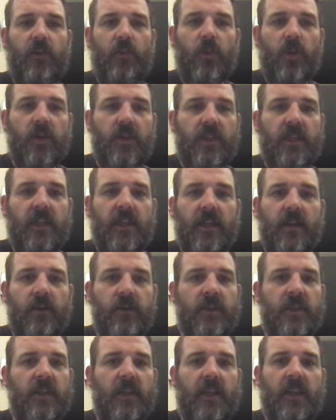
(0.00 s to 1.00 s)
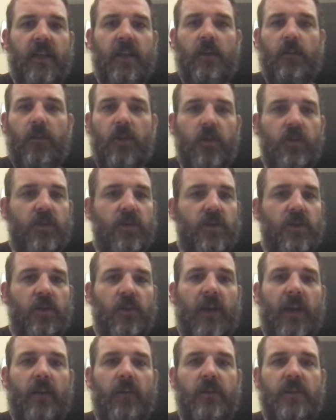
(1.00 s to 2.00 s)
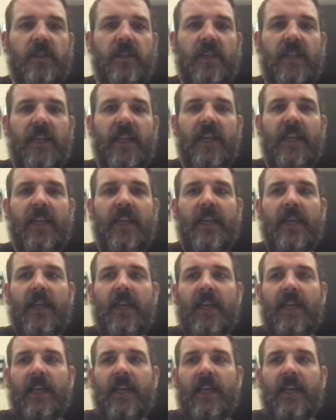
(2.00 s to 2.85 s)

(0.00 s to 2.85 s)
You work 10 hours a day, commute two hours a day,